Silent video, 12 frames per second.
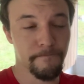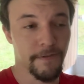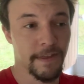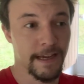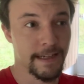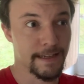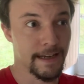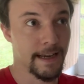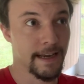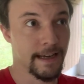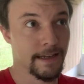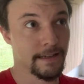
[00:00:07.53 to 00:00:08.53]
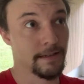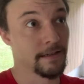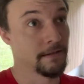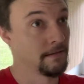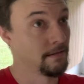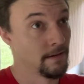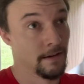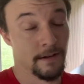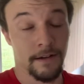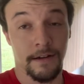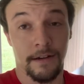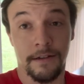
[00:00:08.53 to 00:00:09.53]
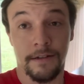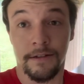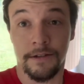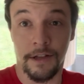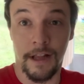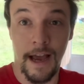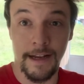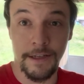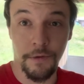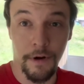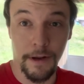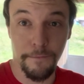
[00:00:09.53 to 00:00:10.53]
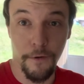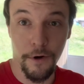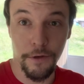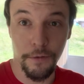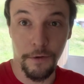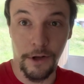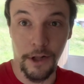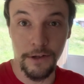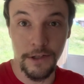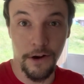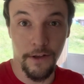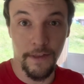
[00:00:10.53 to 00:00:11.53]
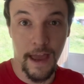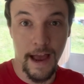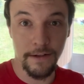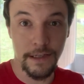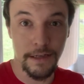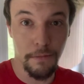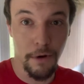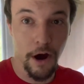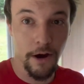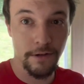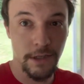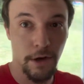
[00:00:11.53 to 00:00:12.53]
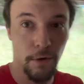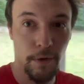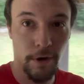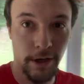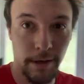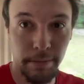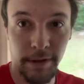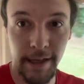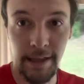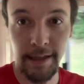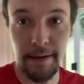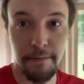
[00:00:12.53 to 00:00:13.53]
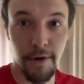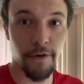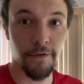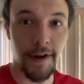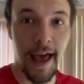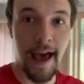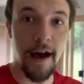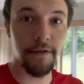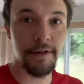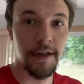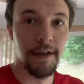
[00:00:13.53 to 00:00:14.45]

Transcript: This is July 24th. We're closing on the house tomorrow, so we're completely moved out.